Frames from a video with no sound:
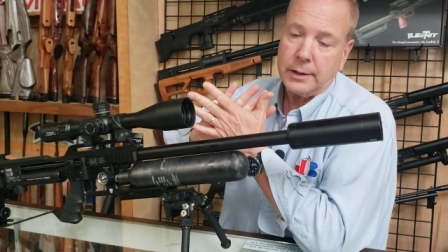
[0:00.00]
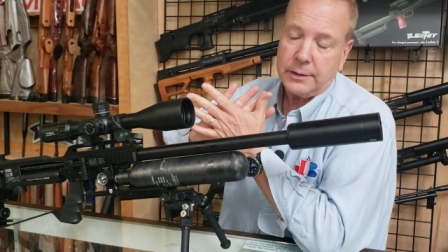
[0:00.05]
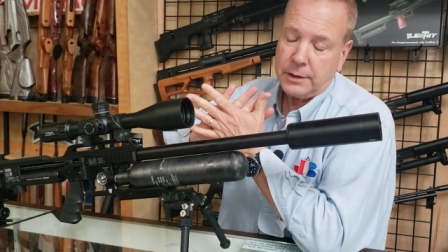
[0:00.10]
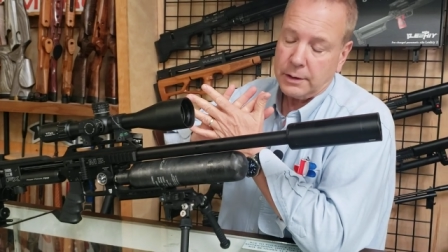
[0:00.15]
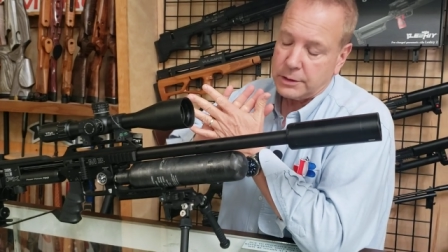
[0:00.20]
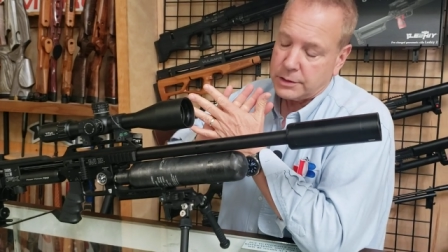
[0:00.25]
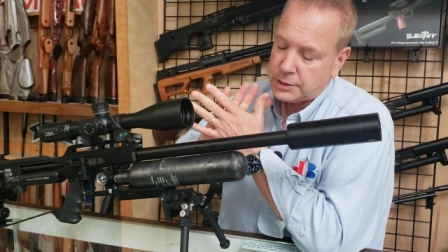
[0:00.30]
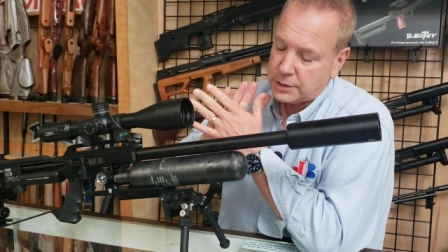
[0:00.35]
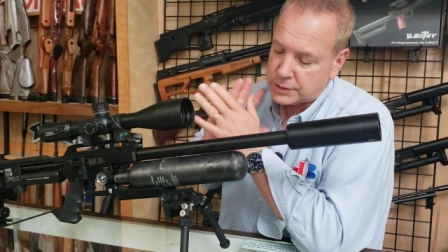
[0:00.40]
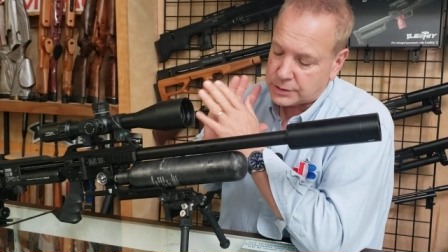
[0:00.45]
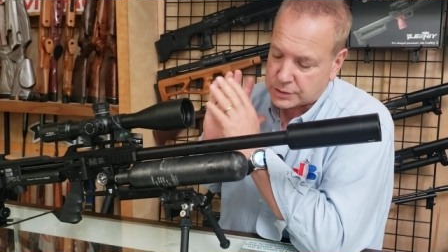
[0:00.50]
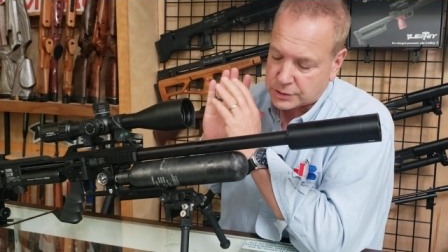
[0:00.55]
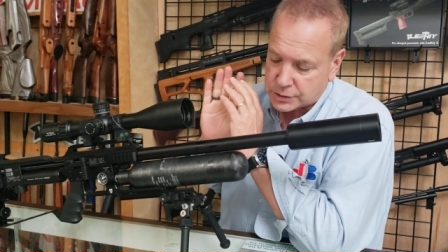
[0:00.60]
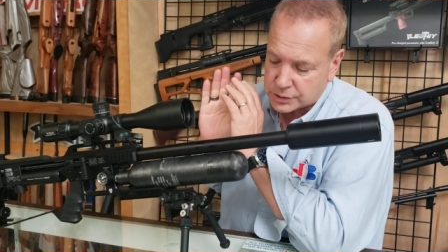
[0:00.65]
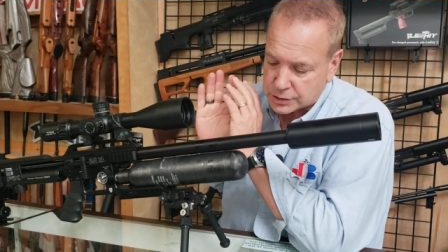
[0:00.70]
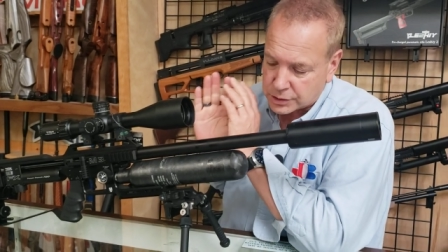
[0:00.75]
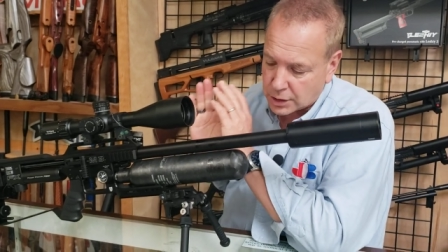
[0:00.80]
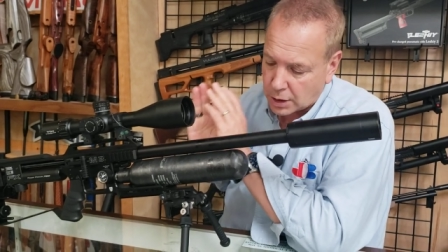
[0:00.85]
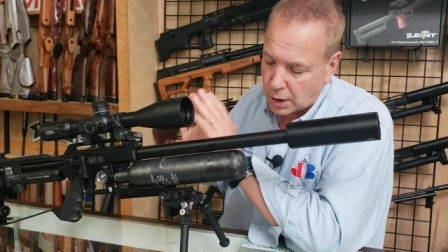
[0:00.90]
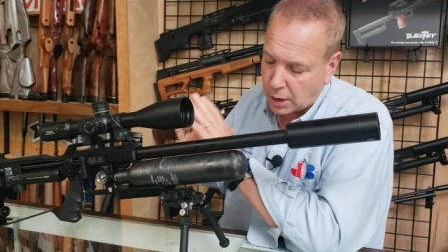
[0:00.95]
They're
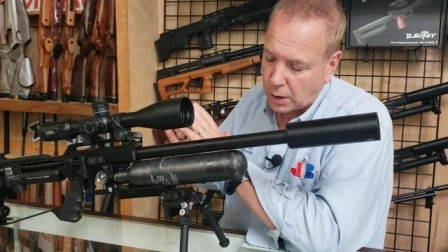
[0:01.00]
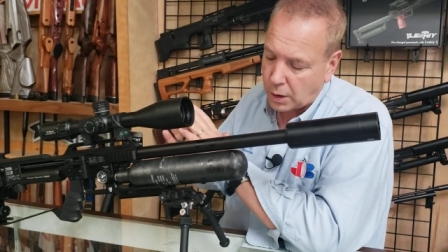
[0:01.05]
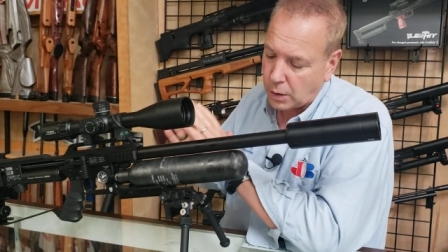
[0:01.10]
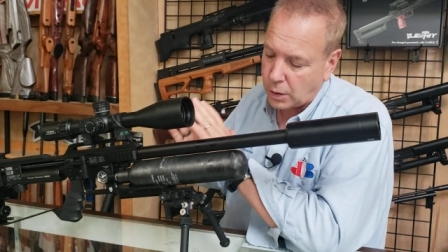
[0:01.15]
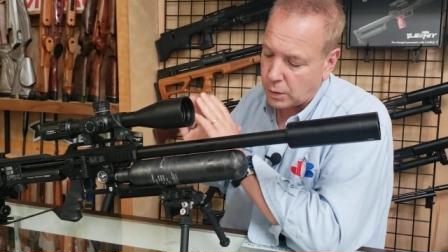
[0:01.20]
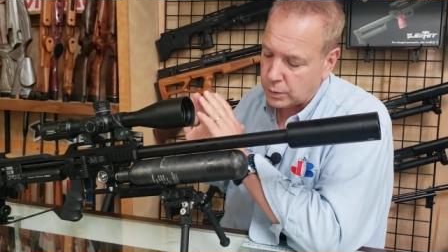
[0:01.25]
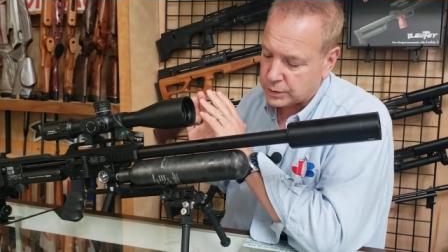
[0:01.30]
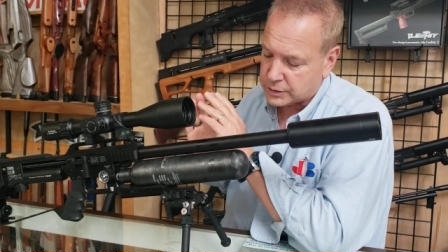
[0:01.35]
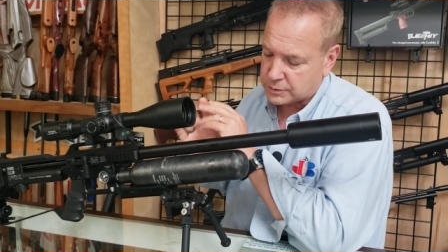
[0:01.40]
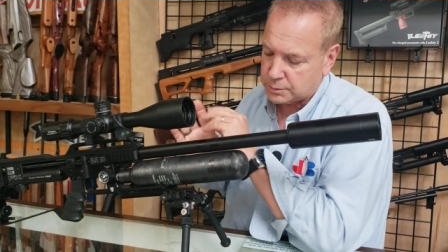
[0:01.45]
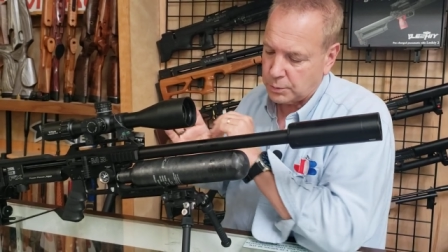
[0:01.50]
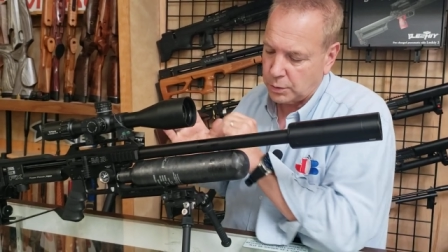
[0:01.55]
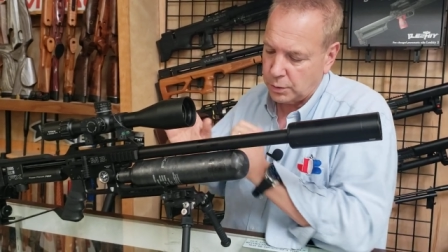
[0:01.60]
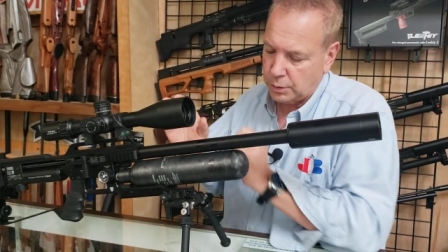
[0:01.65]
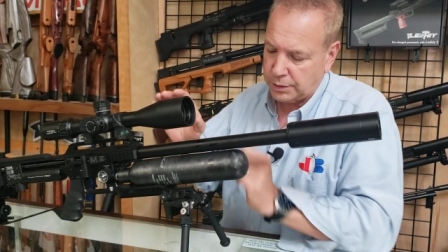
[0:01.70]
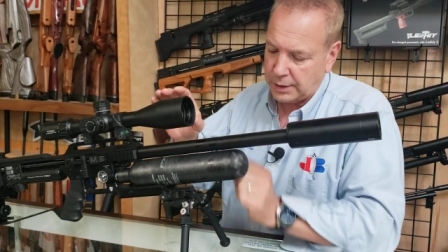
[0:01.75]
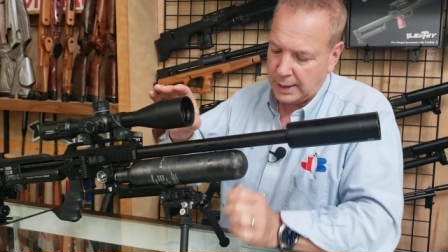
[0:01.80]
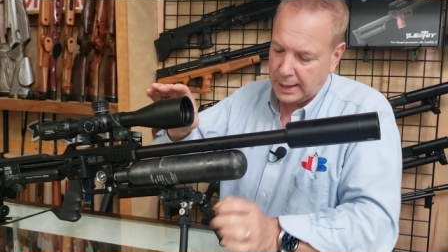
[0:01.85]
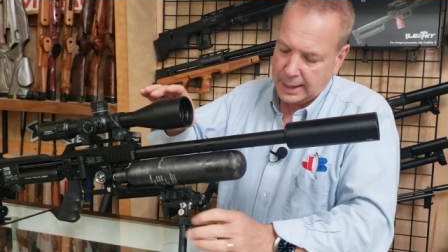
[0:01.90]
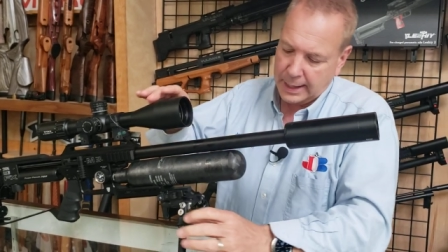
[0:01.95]
just so smooth.